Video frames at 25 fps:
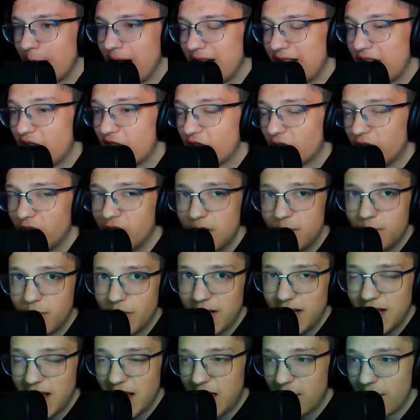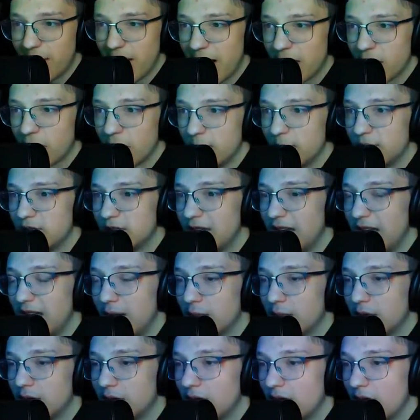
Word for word: I never really played a back rooms game